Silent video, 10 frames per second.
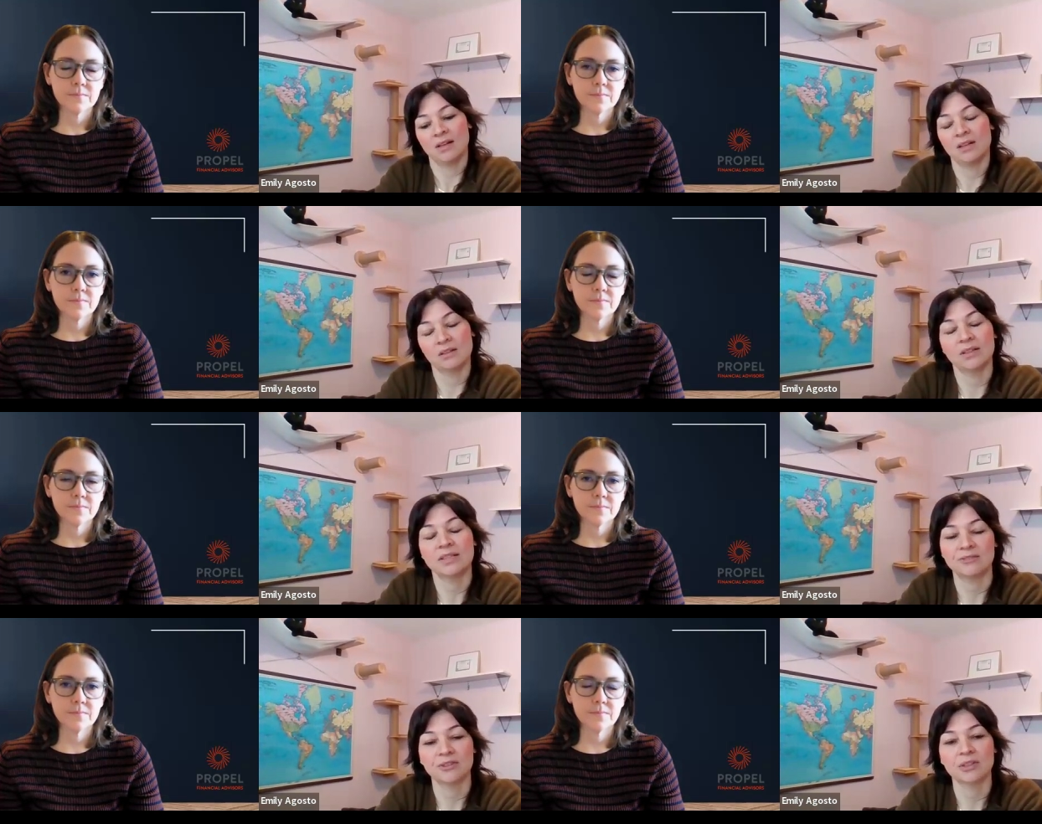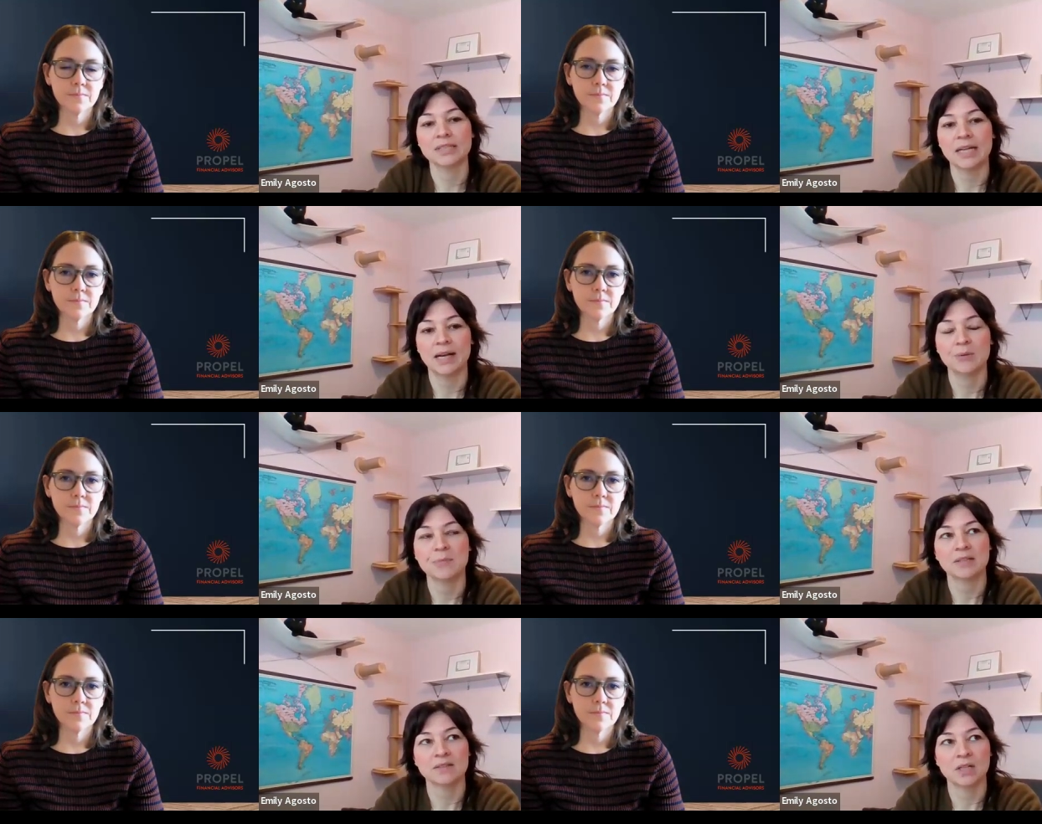Speaker 1: you know a difficult
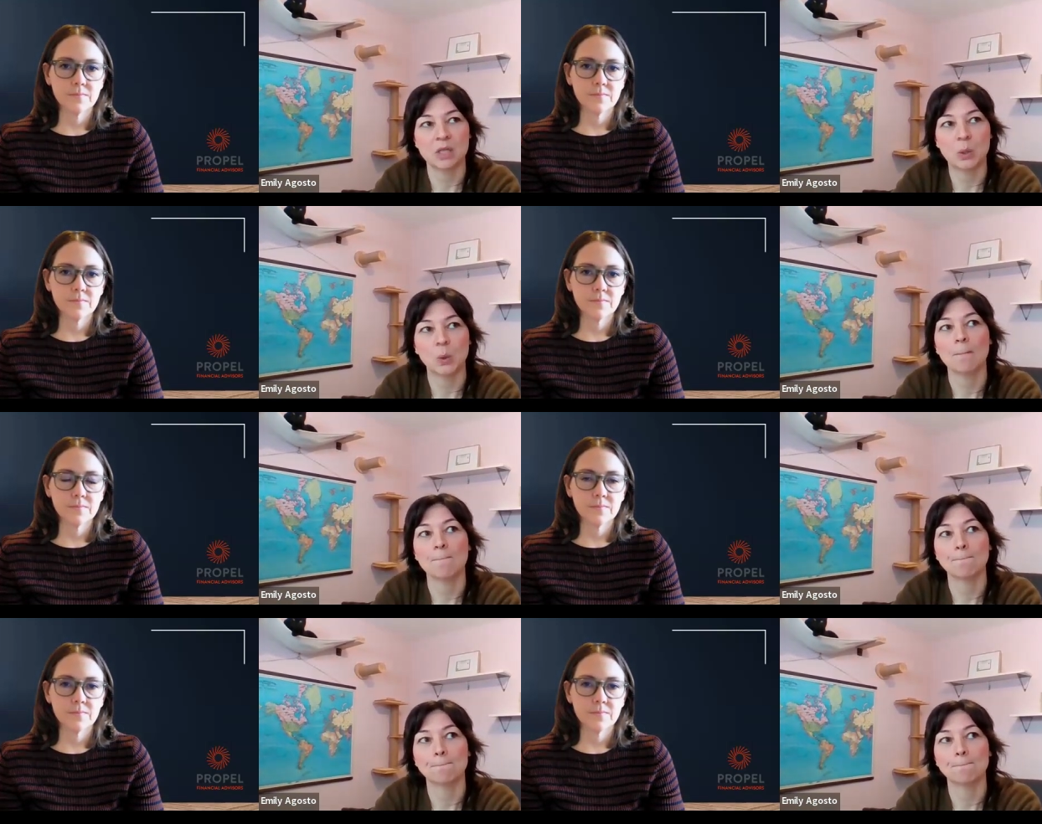time so